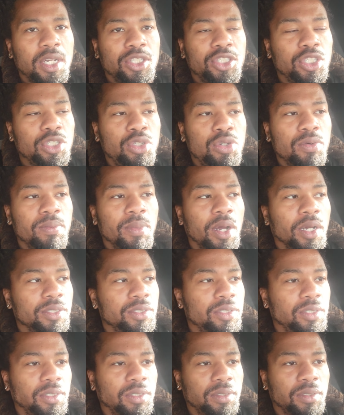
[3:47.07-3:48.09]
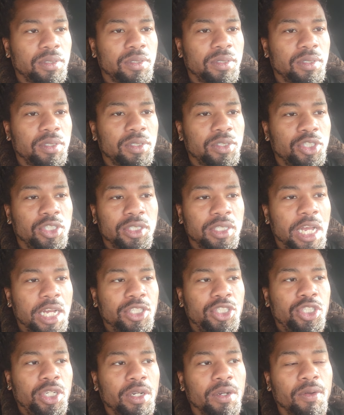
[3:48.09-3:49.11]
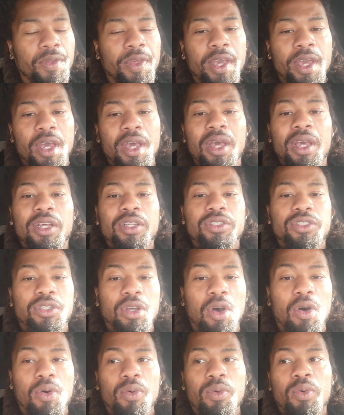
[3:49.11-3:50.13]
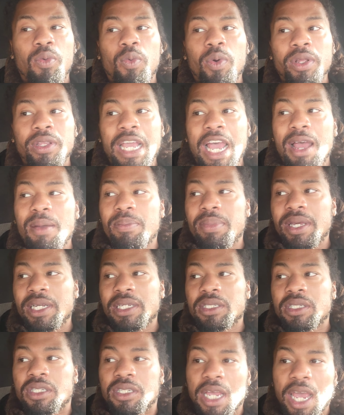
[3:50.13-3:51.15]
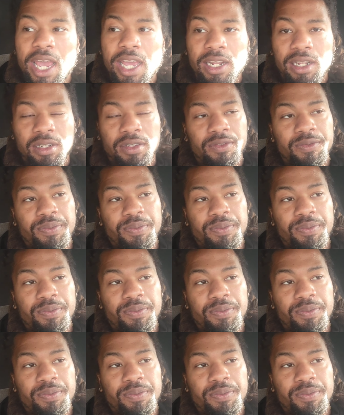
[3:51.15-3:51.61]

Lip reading: too much. She's not chill. So, with that being said,